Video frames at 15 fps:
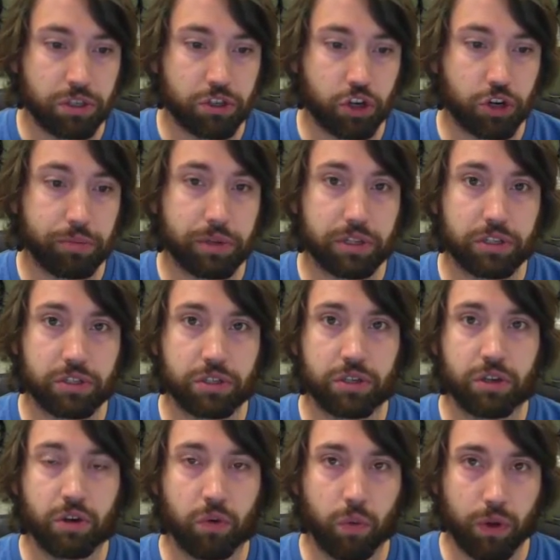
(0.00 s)

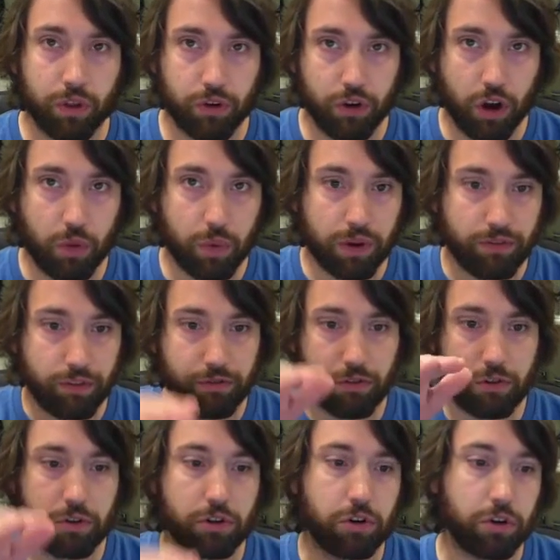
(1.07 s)
determines whether or not we have a
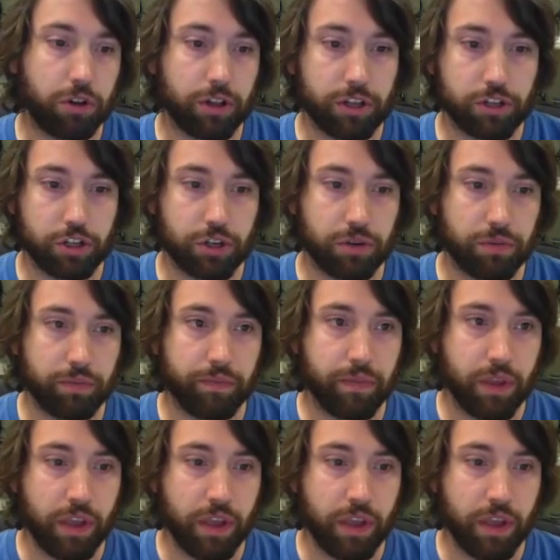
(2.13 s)
vertical collision.